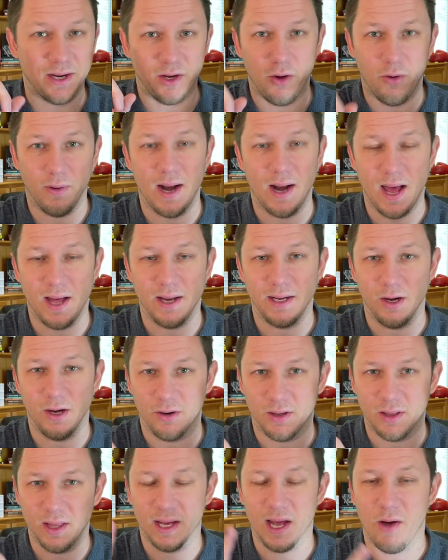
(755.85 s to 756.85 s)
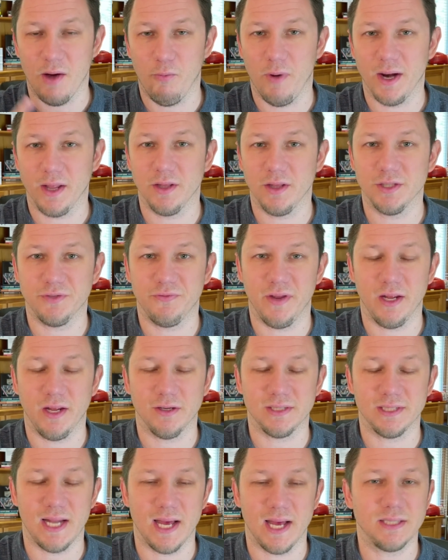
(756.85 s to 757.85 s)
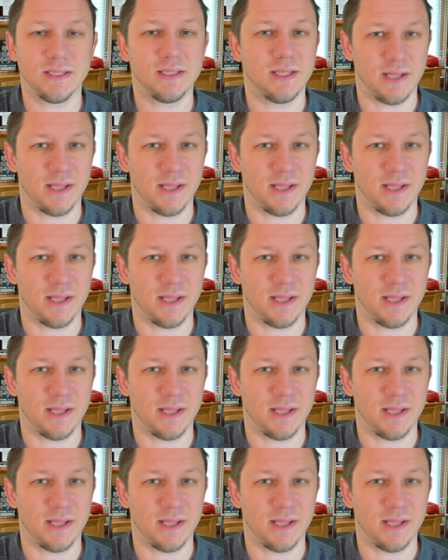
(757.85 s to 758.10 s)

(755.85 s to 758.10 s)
going on here. Click on one of those videos next.